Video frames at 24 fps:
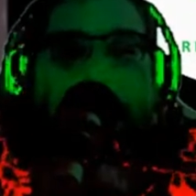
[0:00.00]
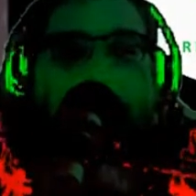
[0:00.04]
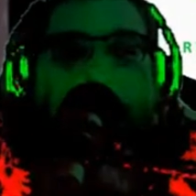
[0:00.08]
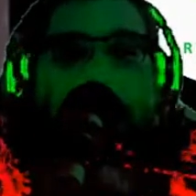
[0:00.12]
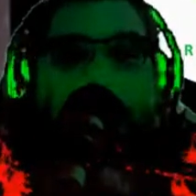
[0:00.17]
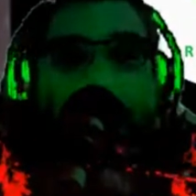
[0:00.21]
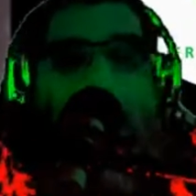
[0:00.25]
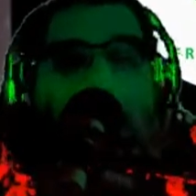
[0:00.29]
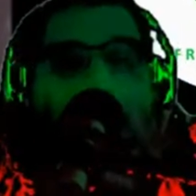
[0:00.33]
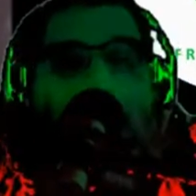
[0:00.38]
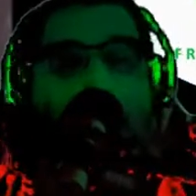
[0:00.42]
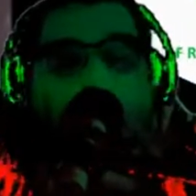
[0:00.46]

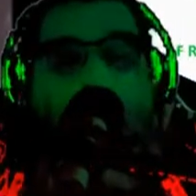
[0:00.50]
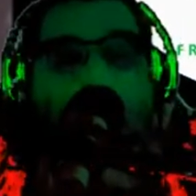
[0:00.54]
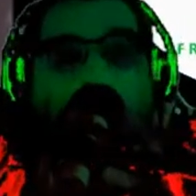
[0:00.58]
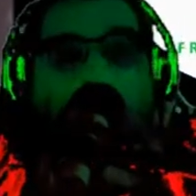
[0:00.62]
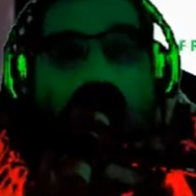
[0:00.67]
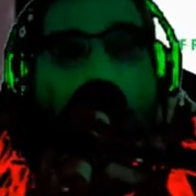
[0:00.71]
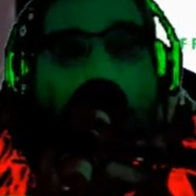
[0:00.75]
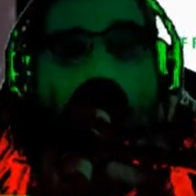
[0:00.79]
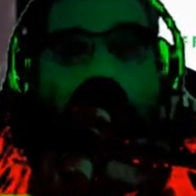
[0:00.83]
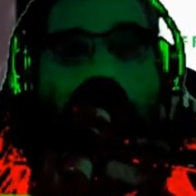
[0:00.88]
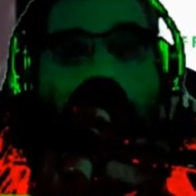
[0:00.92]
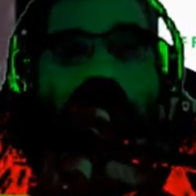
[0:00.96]
And
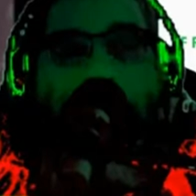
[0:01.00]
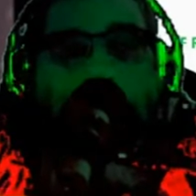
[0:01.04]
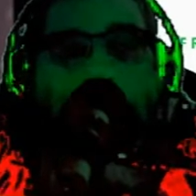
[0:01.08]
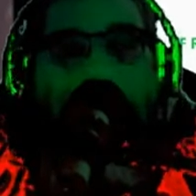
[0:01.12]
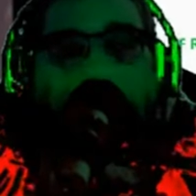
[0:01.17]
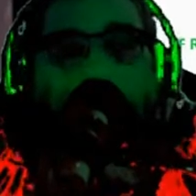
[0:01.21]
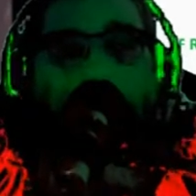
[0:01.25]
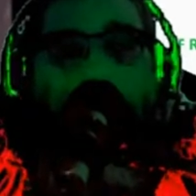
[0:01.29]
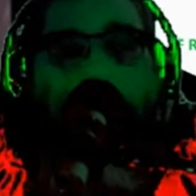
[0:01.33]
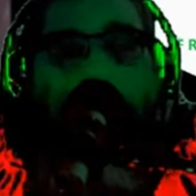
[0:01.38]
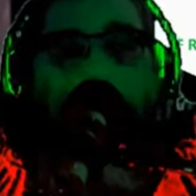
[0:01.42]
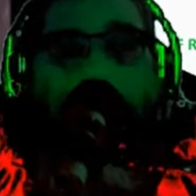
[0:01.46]
furthermore, Glenn
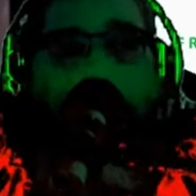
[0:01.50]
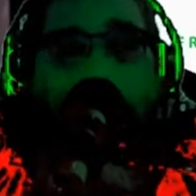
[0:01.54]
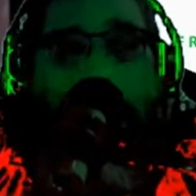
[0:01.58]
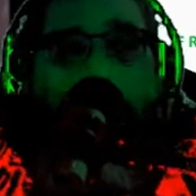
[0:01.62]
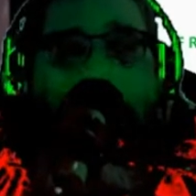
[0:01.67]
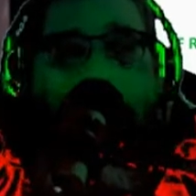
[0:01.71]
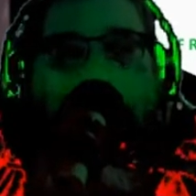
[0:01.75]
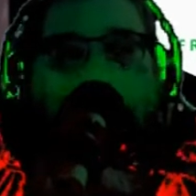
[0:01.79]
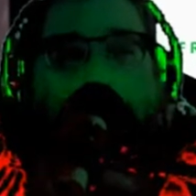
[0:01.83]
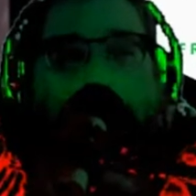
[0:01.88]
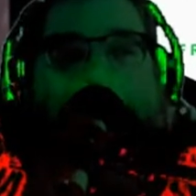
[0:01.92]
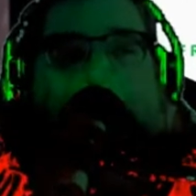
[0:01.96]
Beck,
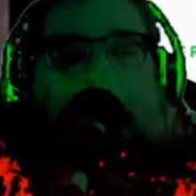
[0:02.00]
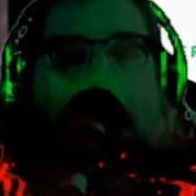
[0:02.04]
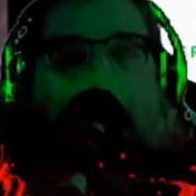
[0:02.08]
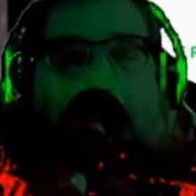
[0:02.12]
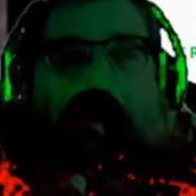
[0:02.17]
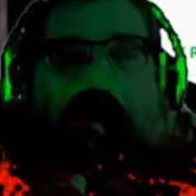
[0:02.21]
who